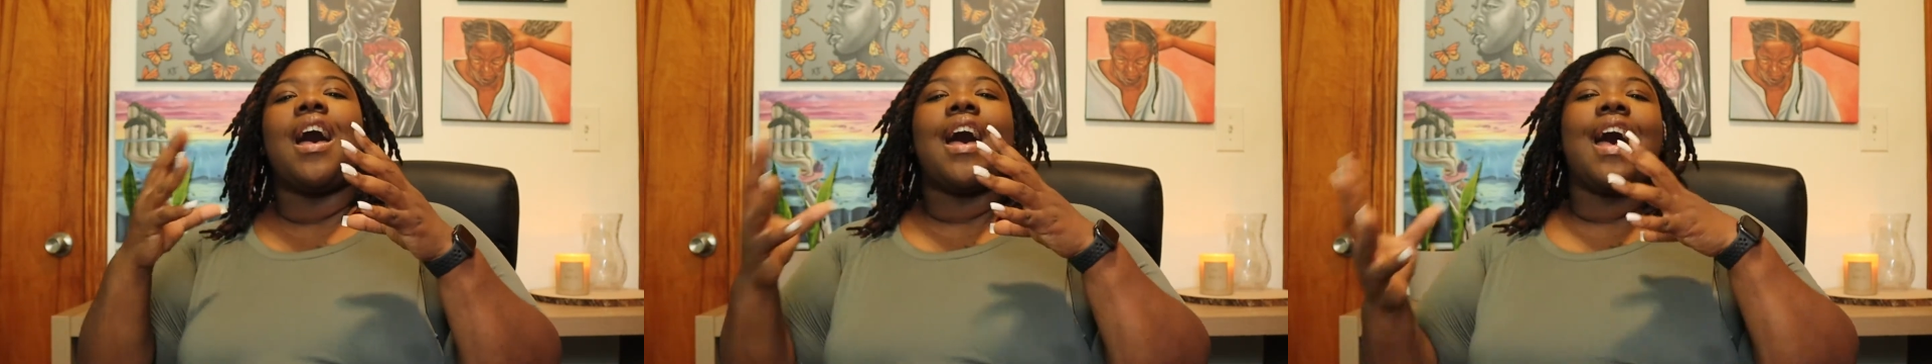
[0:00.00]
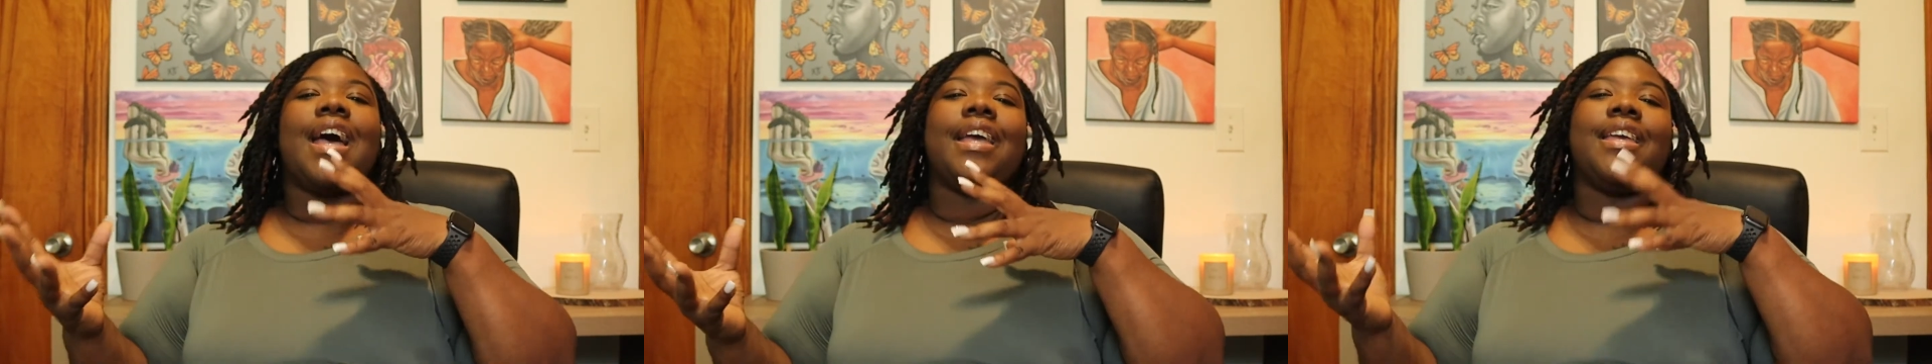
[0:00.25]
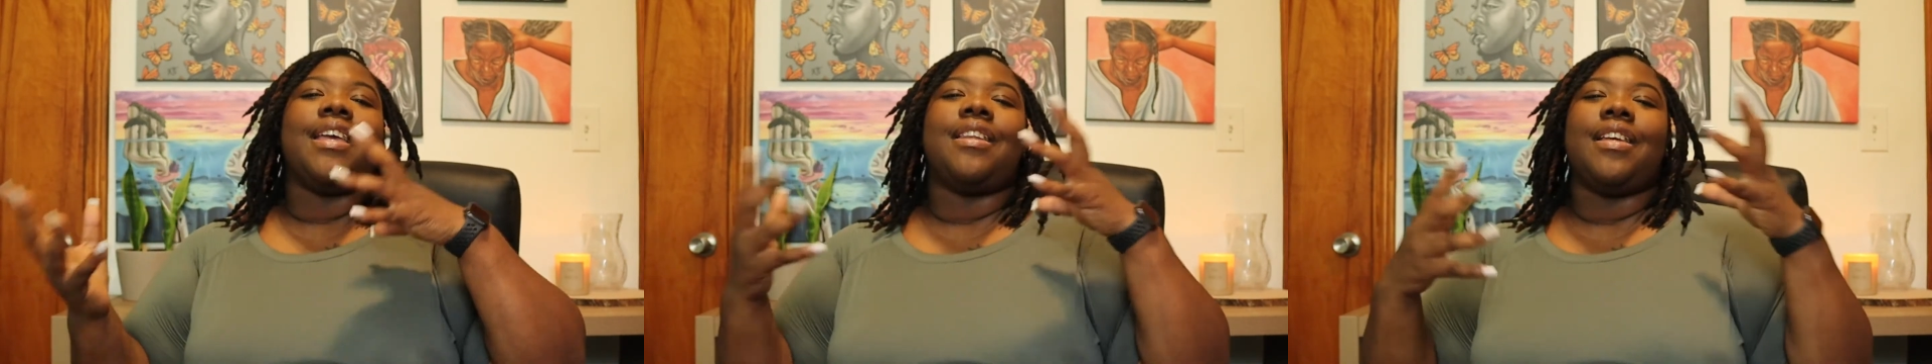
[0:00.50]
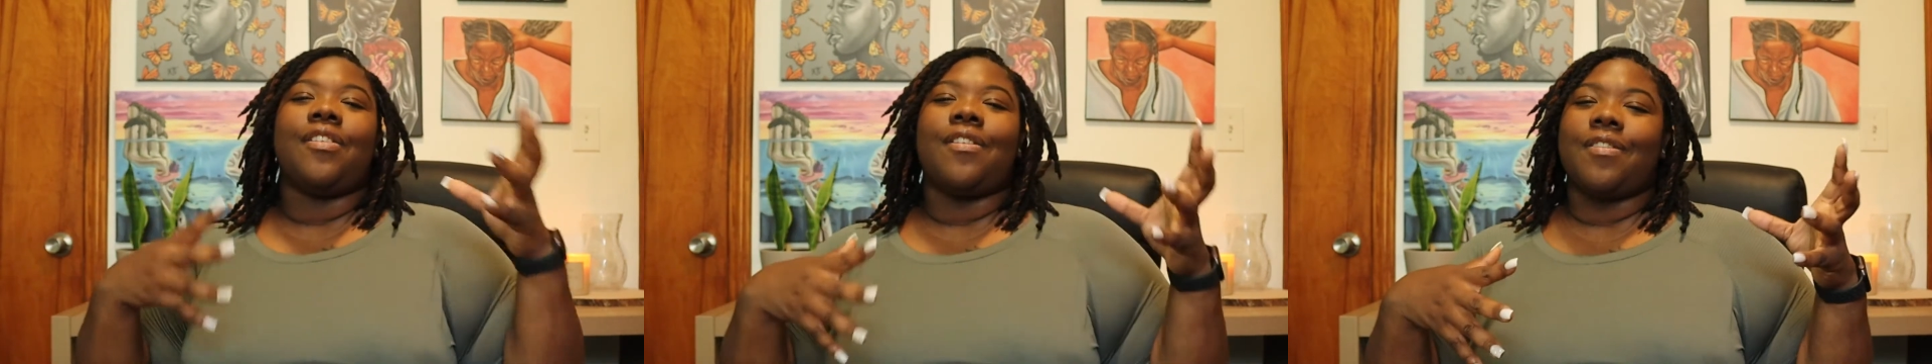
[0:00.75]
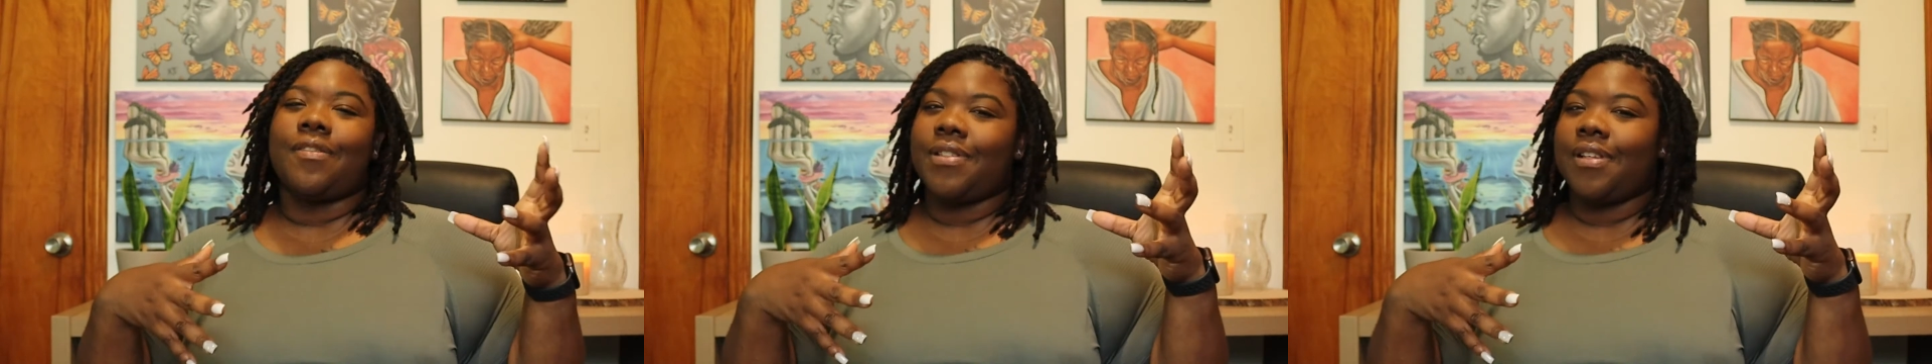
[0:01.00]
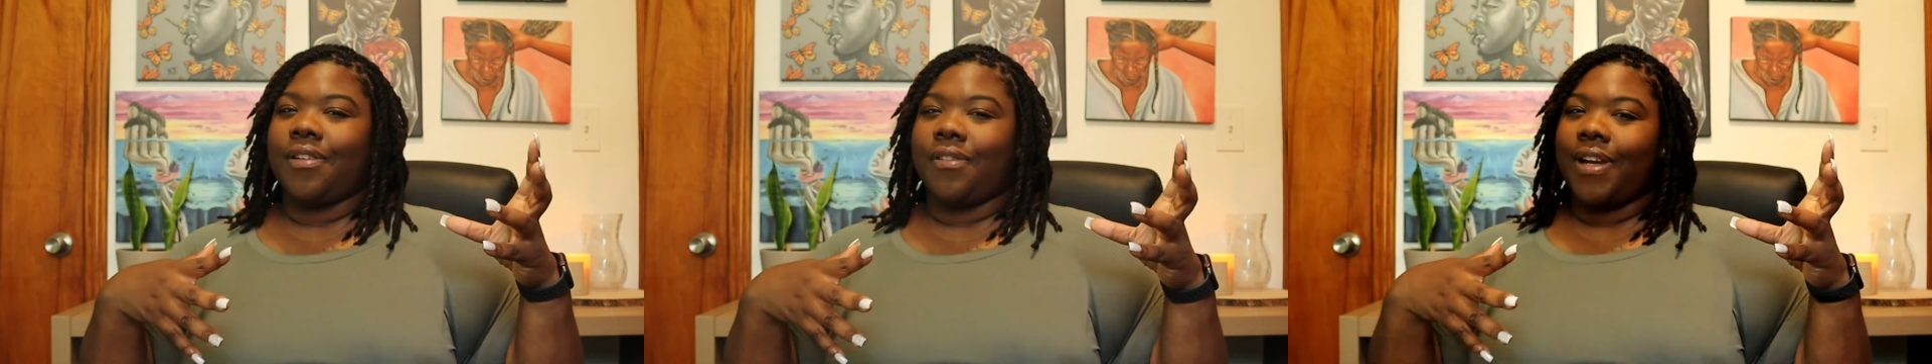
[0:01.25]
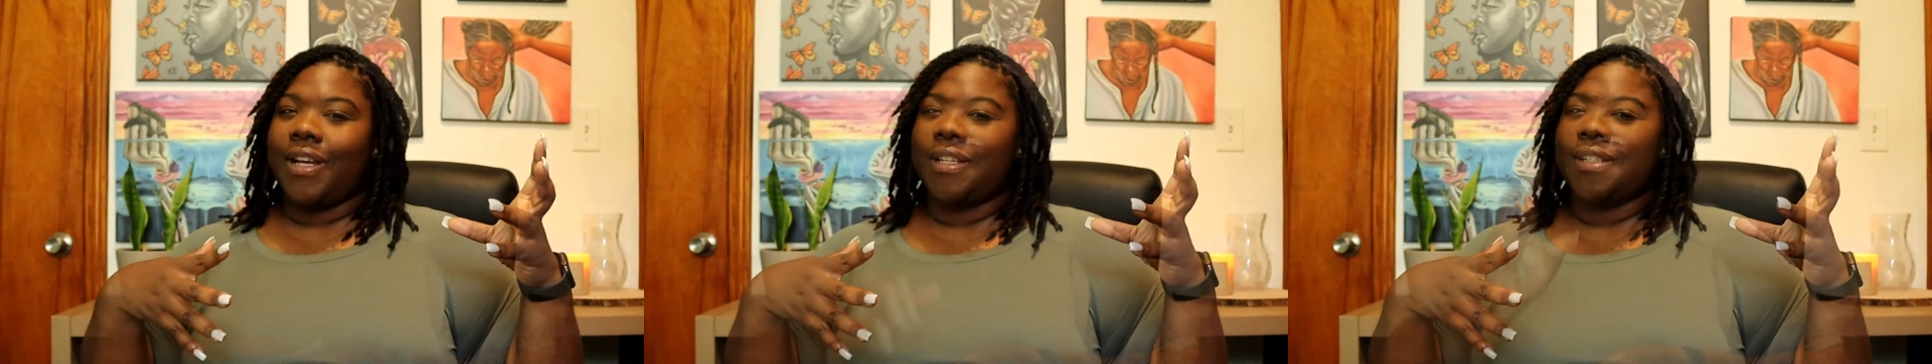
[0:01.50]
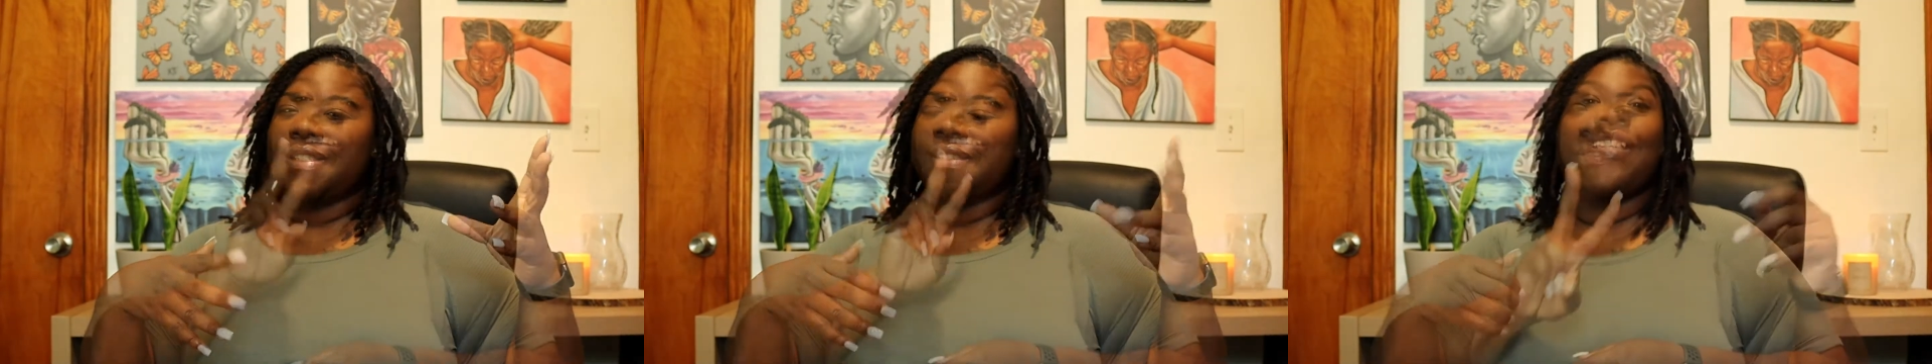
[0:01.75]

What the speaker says: I can lean on those good grades.